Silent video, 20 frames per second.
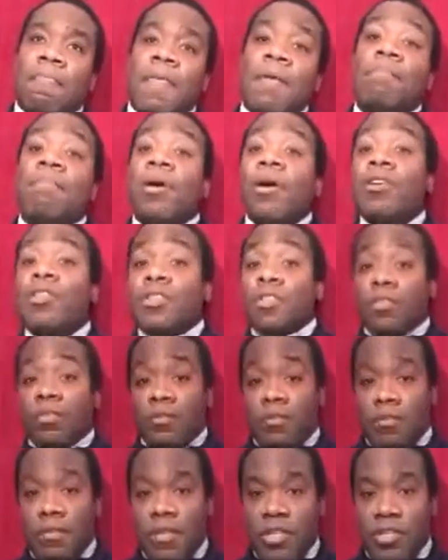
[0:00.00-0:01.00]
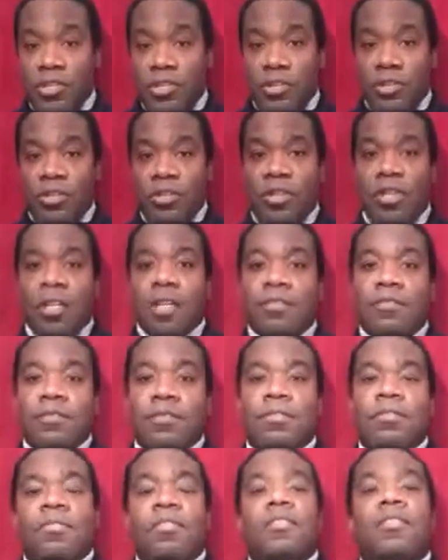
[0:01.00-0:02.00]
impersonal feature
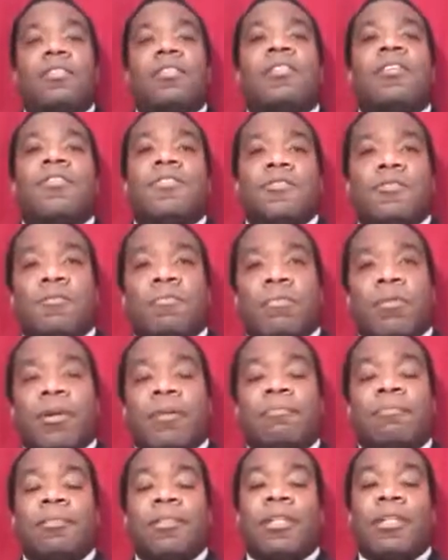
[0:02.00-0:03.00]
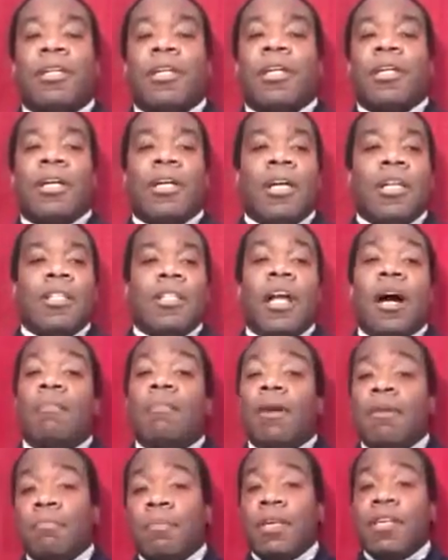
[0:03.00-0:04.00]
of the Supreme.
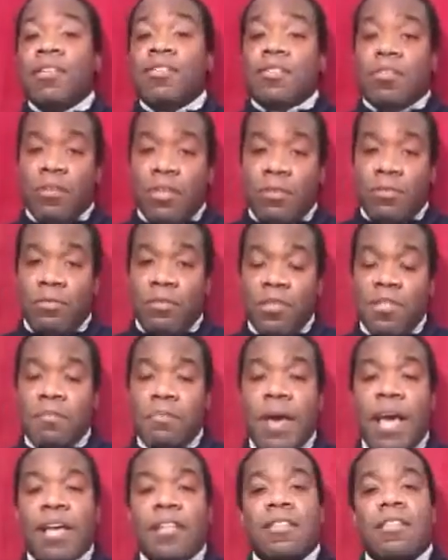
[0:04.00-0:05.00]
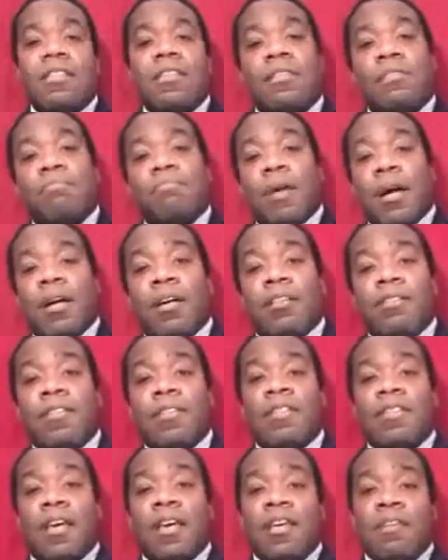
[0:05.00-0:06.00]
Nama means to give respect.
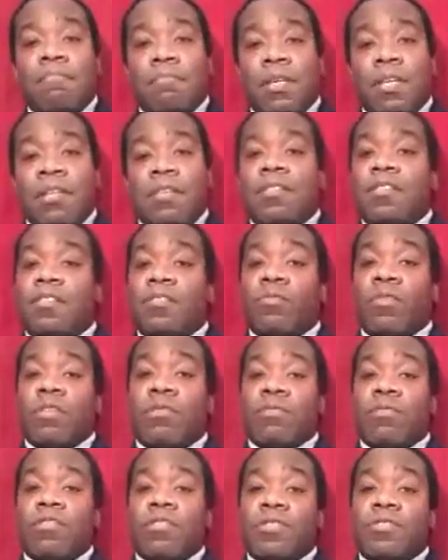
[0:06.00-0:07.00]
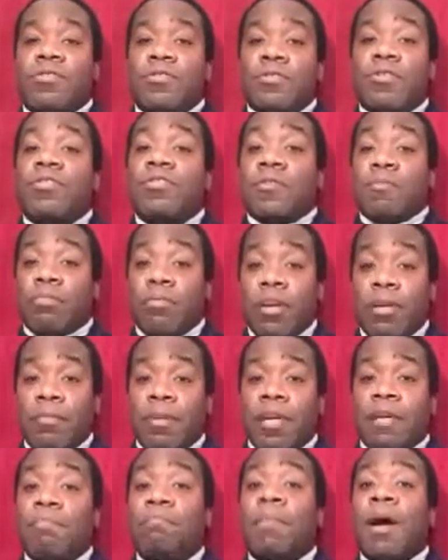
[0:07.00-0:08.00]
Bhagavate means, is a reference to the
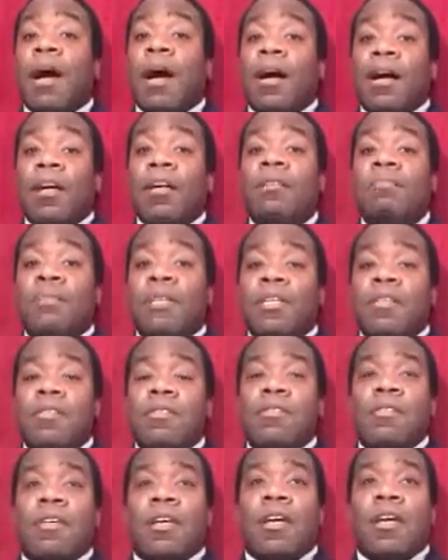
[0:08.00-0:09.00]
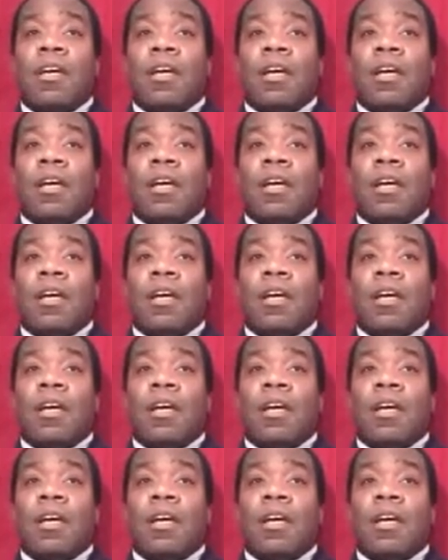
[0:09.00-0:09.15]
Supreme. Again, Bhaga means